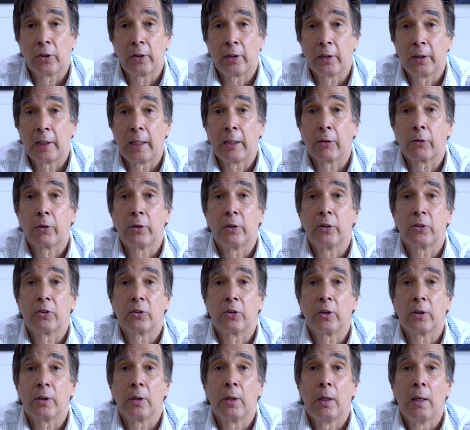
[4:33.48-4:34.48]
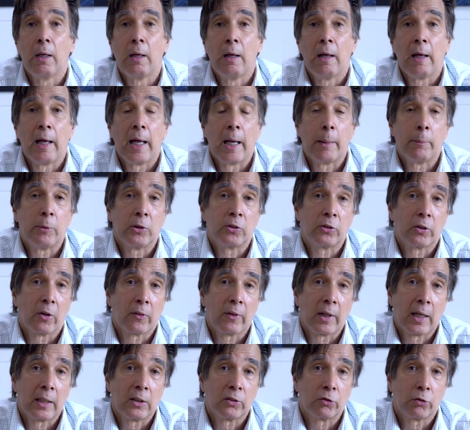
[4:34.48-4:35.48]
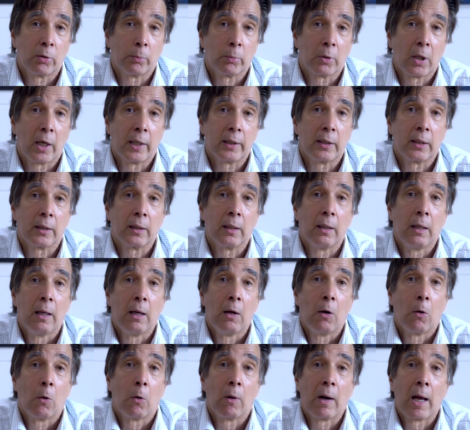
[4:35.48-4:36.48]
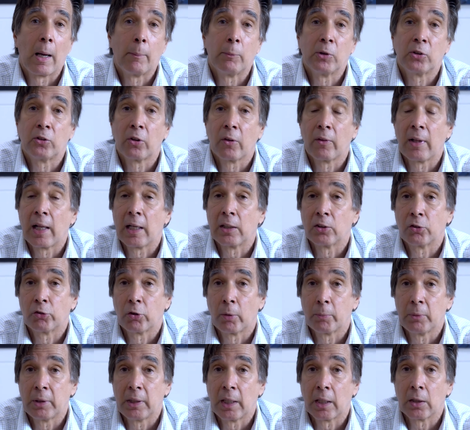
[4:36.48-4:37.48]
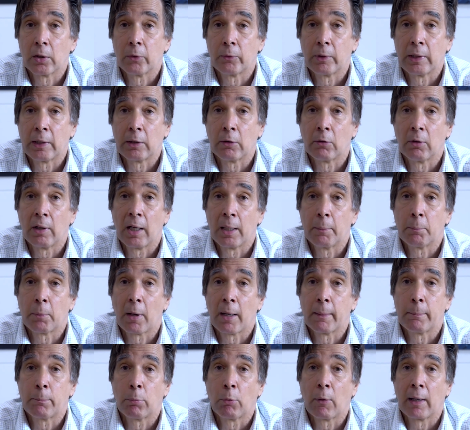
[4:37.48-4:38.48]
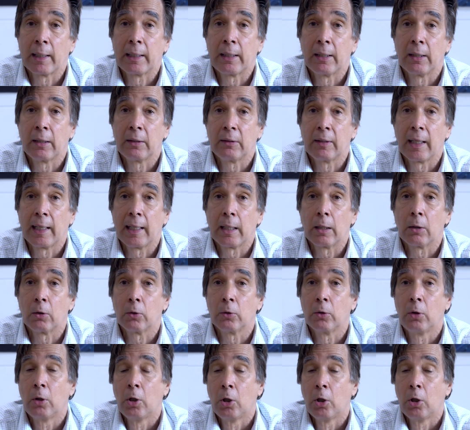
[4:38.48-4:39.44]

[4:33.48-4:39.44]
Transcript: and air conditioning, how much of that is from lighting, or how much of that is from the elevator. And by breaking down